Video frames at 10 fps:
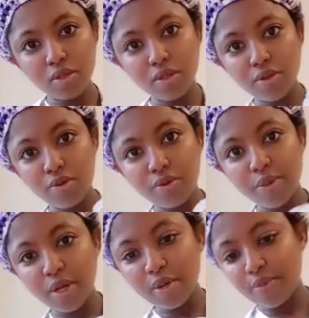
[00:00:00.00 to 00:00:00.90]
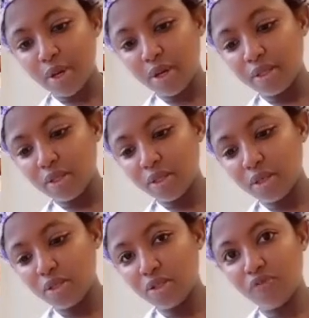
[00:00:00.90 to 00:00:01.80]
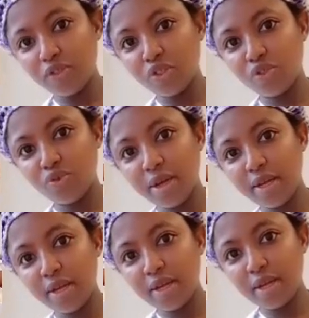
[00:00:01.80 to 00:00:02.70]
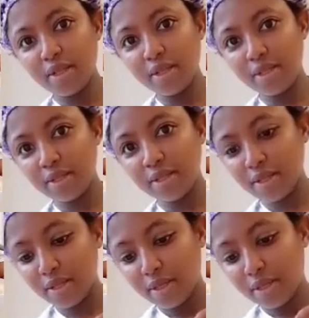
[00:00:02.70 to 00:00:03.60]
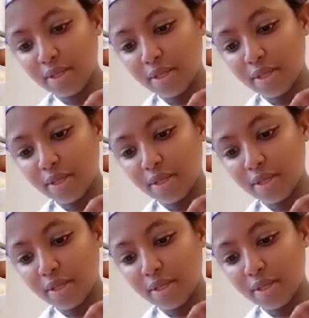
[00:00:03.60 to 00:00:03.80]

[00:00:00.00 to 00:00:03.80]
So this is the remaining part. Just finished grinding it.